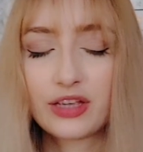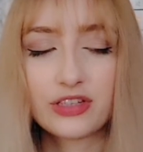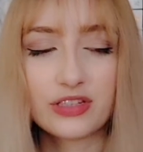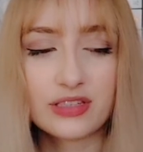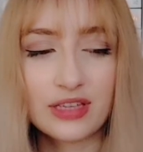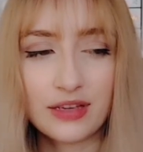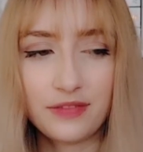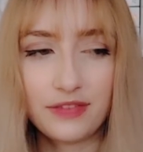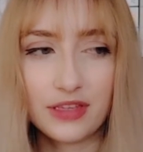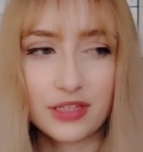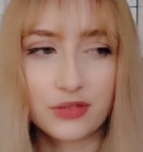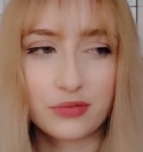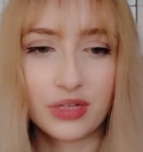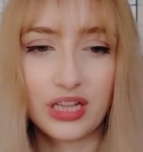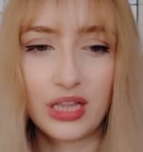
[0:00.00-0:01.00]
I just have
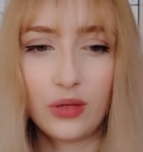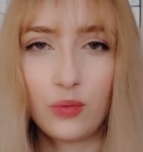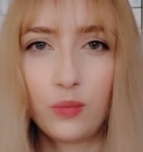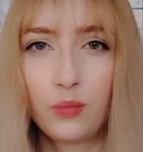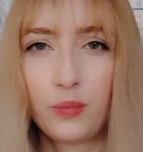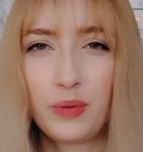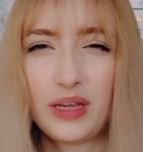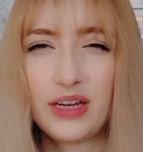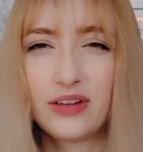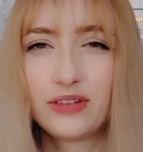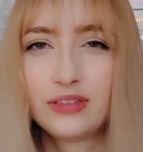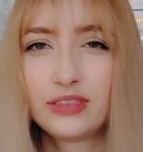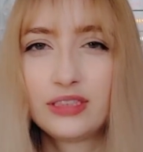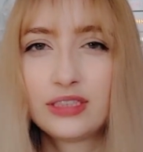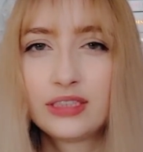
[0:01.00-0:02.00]
this really
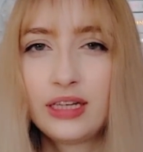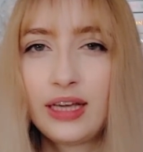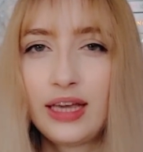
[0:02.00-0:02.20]
weird,